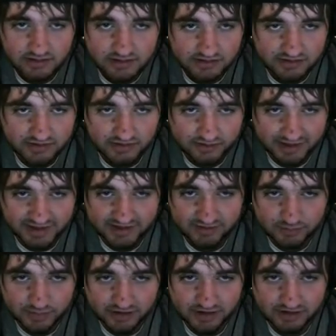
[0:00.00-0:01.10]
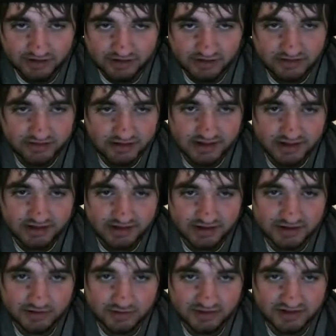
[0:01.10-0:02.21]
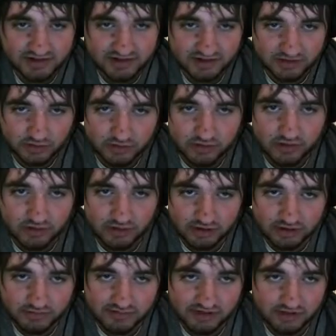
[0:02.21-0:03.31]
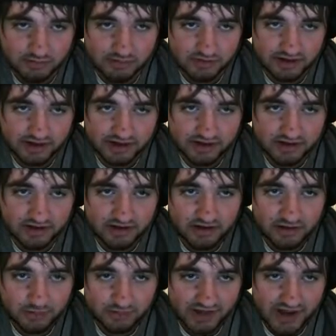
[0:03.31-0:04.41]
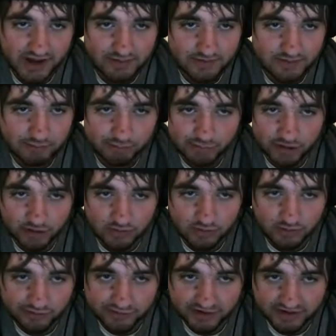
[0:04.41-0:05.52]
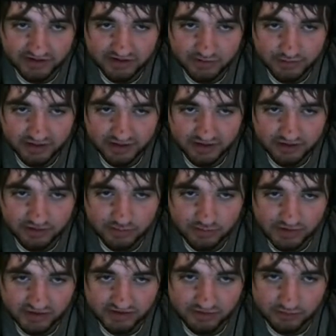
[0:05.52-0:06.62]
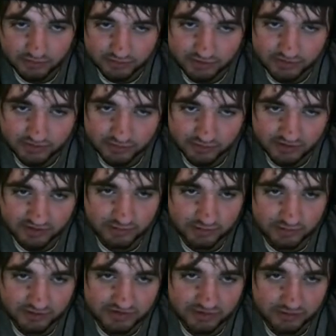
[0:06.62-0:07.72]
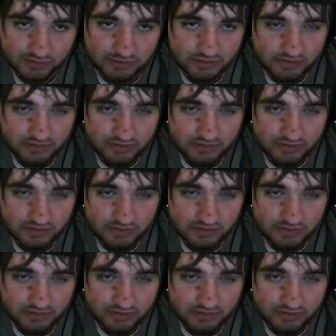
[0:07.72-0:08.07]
So that's where untwisting the corridor comes into play. We have the bow already, so we can do this earlier than we're supposed to,